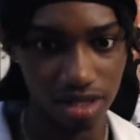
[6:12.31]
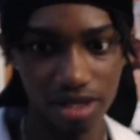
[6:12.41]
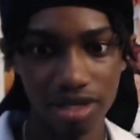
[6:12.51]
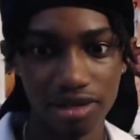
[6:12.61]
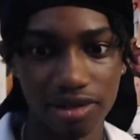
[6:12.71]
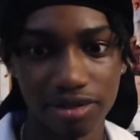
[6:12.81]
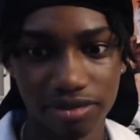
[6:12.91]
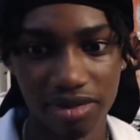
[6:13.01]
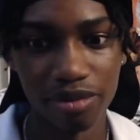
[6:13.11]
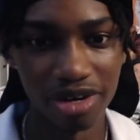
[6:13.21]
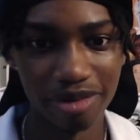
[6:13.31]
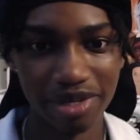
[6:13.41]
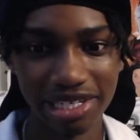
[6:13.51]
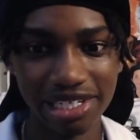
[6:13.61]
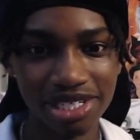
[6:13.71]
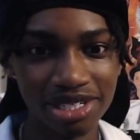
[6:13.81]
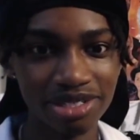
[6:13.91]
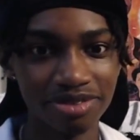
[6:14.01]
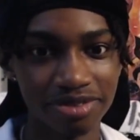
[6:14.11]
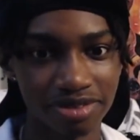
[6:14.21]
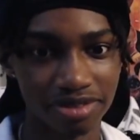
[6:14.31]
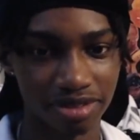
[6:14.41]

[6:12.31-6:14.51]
My boy B Moon